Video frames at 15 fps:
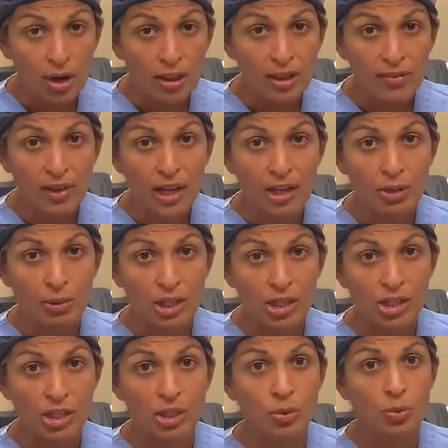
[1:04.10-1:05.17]
of the
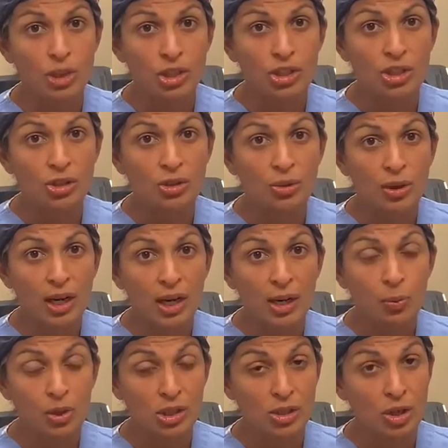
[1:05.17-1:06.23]
evaluation, we do
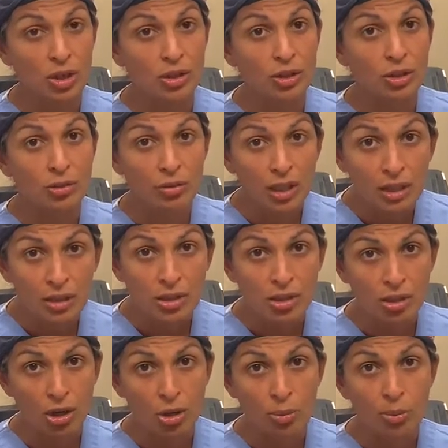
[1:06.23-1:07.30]
what's called a
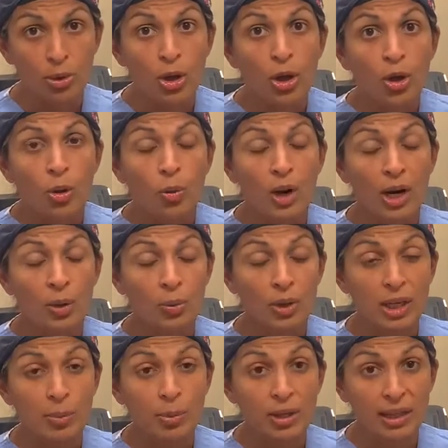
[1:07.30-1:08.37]
laryngoscope, where
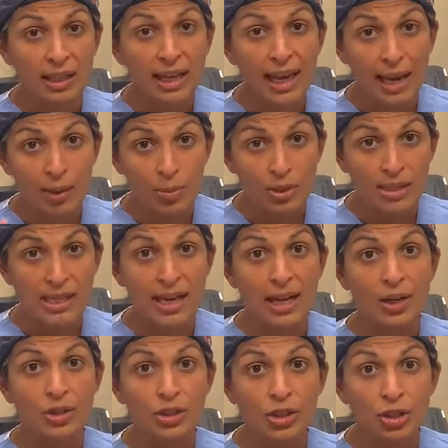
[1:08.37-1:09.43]
we put a camera
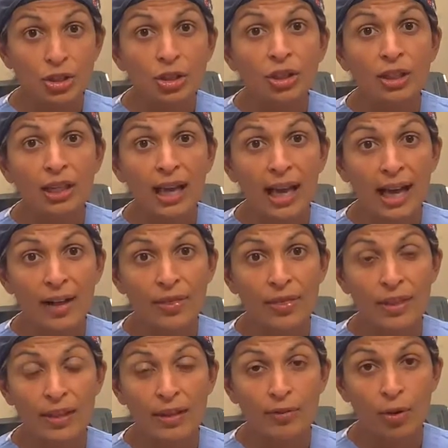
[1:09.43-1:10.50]
down to look at
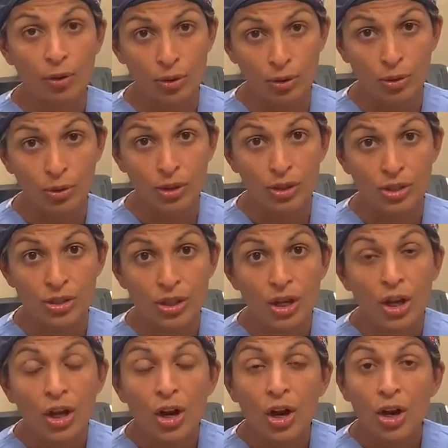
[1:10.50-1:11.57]
the vocal cords.
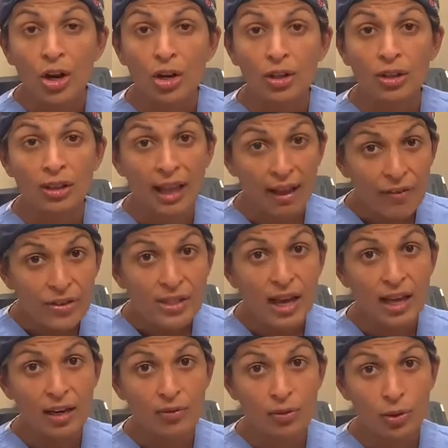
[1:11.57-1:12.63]
Her
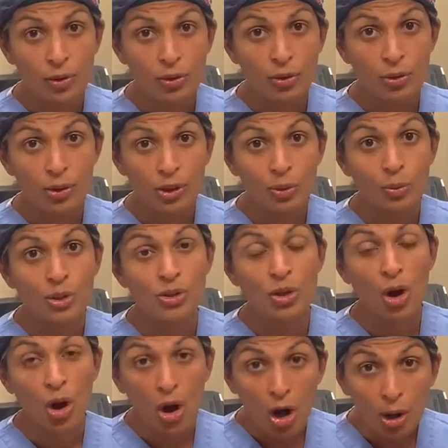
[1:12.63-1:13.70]
left-sided vocal cord was
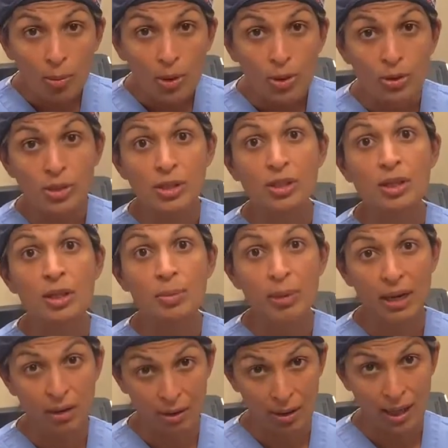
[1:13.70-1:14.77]
almost
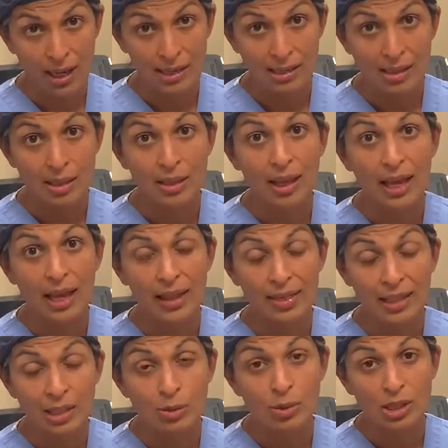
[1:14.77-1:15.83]
paralyzed, and
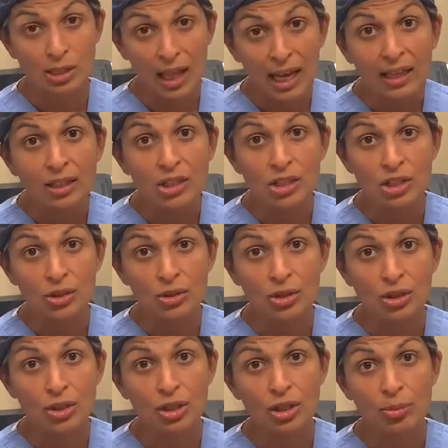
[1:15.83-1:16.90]
this was likely due
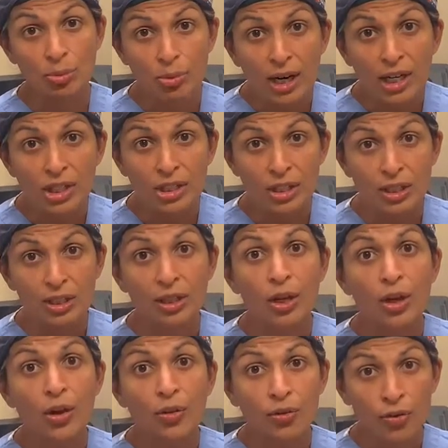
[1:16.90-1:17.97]
to the compression
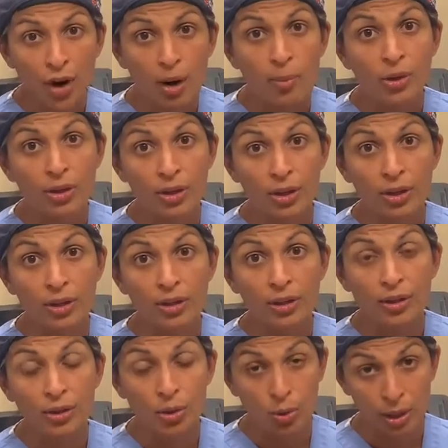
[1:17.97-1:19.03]
from her
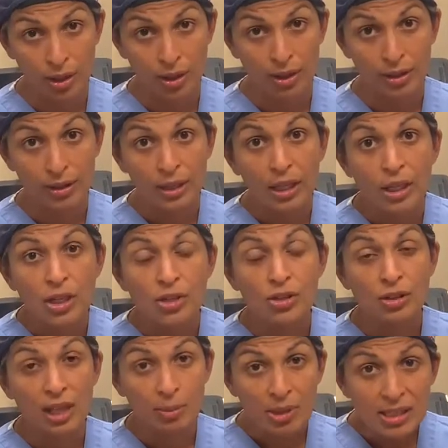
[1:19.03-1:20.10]
goiter. So
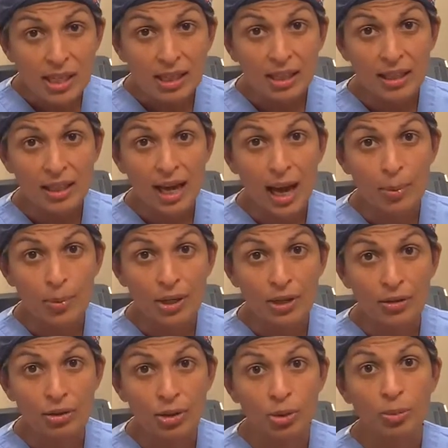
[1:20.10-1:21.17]
let me take her to the
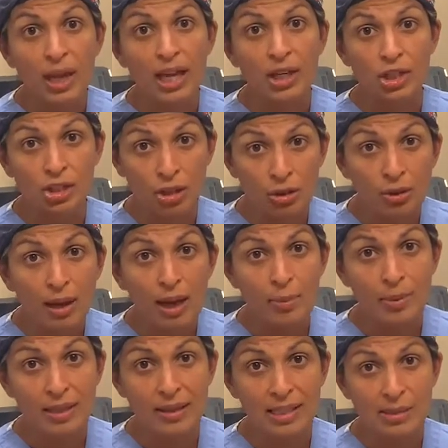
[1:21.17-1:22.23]
operating room and show you how
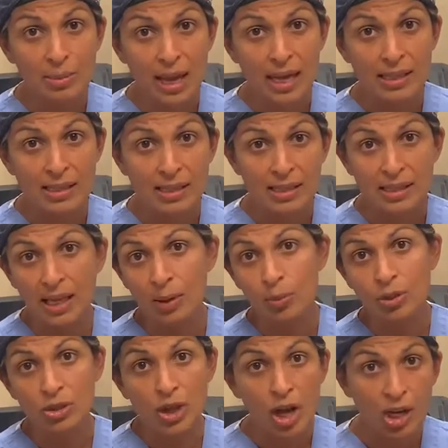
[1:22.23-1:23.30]
big this mass is, and
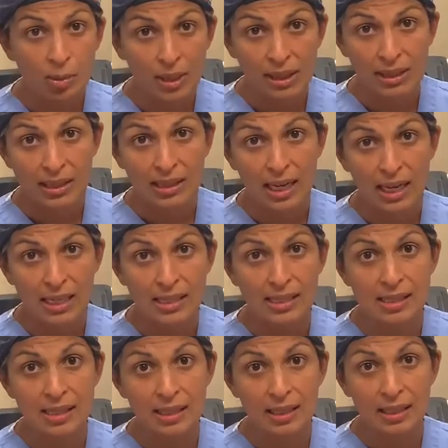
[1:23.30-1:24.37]
we'll talk about this case
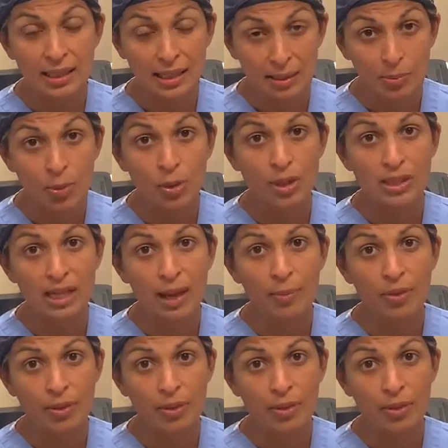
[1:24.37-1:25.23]
in more depth